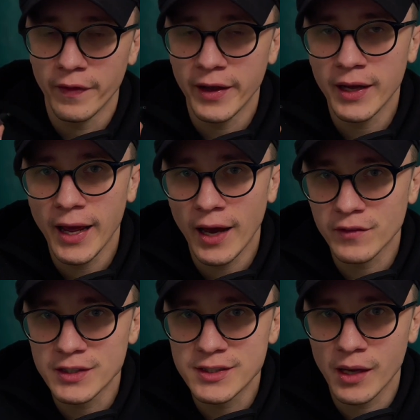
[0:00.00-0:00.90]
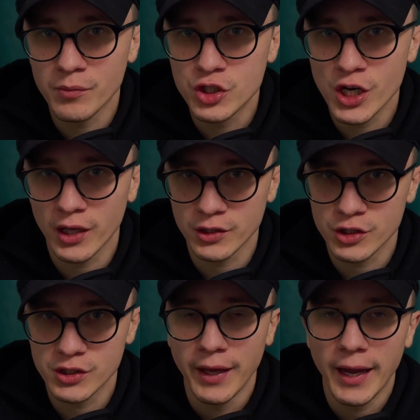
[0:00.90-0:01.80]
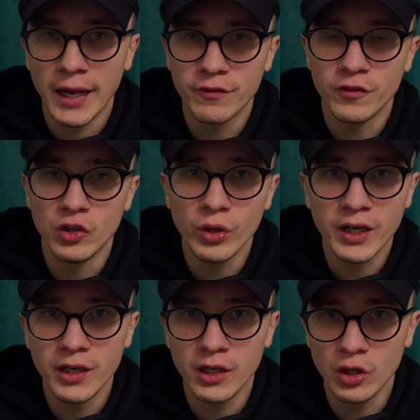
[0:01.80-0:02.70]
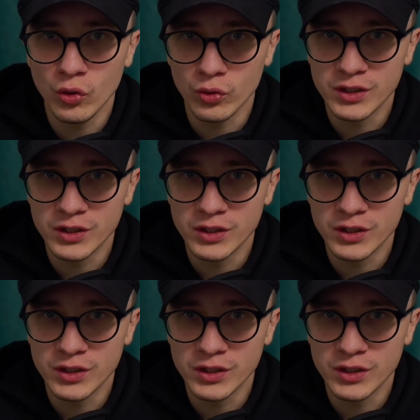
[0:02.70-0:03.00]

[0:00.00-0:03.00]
they're gonna have the same challenges. And if you can use